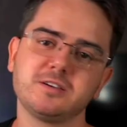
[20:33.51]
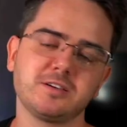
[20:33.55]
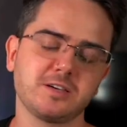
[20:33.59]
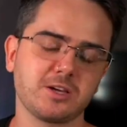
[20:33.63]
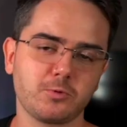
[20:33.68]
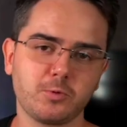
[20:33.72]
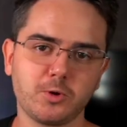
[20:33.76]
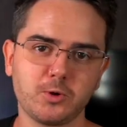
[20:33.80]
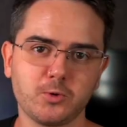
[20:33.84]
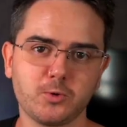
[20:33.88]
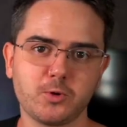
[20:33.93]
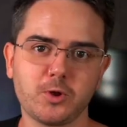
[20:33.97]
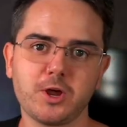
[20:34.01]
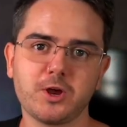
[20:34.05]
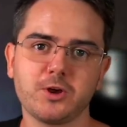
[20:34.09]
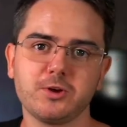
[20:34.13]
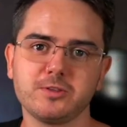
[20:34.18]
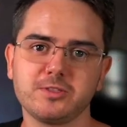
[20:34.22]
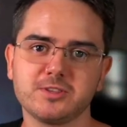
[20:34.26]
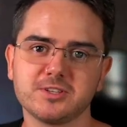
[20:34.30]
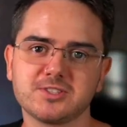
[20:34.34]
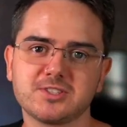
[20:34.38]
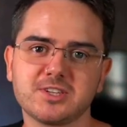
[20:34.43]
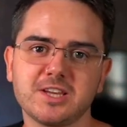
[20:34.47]
think we all
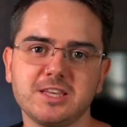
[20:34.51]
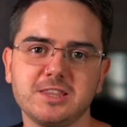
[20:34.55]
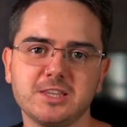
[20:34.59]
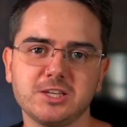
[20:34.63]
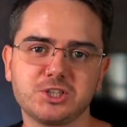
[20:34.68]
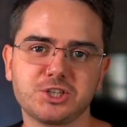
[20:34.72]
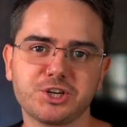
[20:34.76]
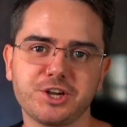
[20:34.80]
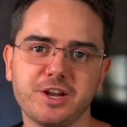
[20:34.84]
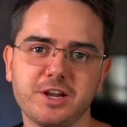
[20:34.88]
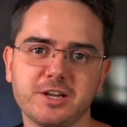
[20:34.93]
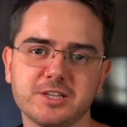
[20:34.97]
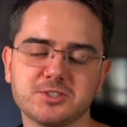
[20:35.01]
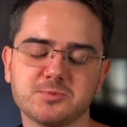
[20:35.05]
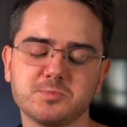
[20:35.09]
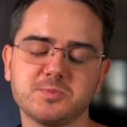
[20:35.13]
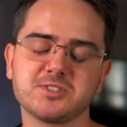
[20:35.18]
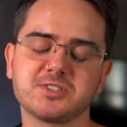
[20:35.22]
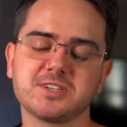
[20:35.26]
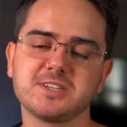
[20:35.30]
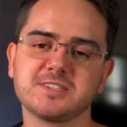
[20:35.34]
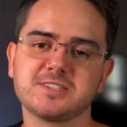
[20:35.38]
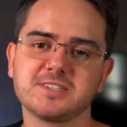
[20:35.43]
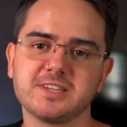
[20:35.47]
know the state that journalism
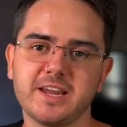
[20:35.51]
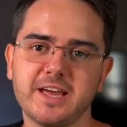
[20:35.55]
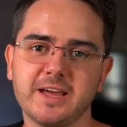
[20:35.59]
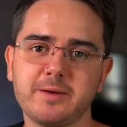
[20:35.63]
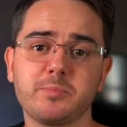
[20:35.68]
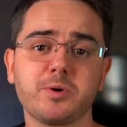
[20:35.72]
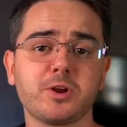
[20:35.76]
is in today,